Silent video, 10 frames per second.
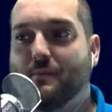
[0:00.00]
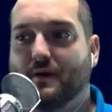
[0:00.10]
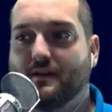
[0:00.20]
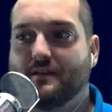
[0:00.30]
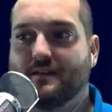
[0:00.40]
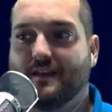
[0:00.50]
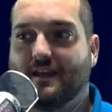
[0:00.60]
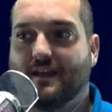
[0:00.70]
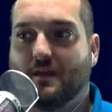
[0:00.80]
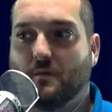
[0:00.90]
but
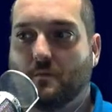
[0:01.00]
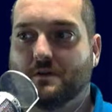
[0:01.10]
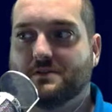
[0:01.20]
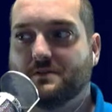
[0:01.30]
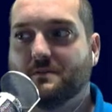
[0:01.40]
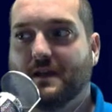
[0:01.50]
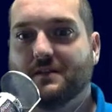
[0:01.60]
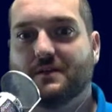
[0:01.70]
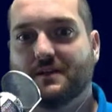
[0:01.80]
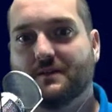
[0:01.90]
once you
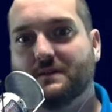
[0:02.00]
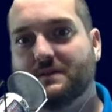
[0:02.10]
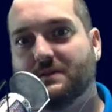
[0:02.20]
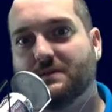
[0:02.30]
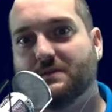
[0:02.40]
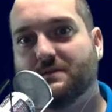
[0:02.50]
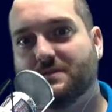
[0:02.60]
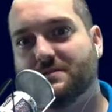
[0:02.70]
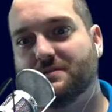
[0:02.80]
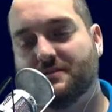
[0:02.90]
migrate over to the
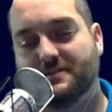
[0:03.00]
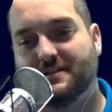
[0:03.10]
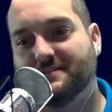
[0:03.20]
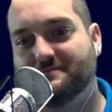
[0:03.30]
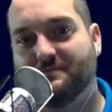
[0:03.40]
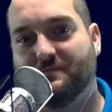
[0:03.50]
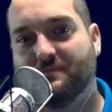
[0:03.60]
version 2 hub,